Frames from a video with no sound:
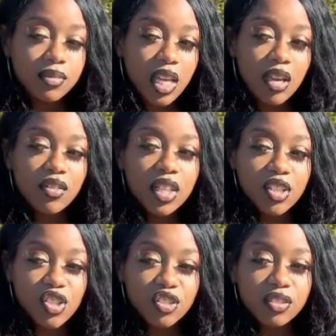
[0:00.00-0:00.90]
I really
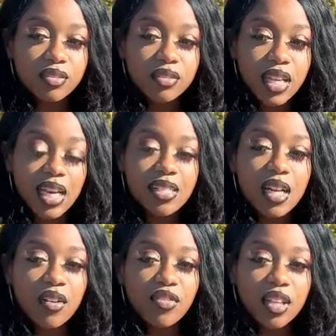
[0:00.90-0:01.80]
do. Like I said,
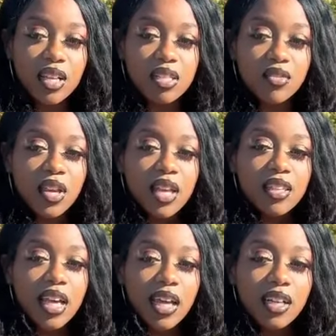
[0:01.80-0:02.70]
I feel as if
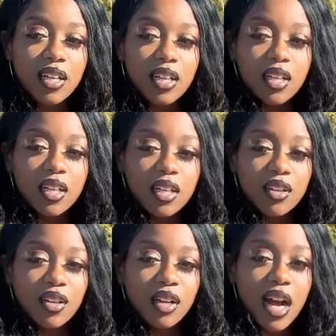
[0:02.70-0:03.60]
that
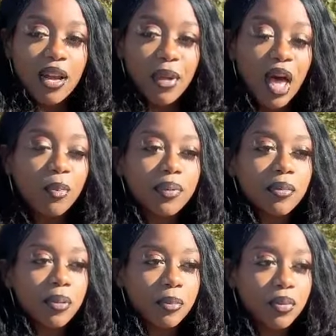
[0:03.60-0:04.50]
I'm
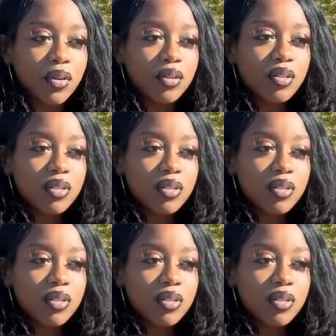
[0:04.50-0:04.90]
helping people.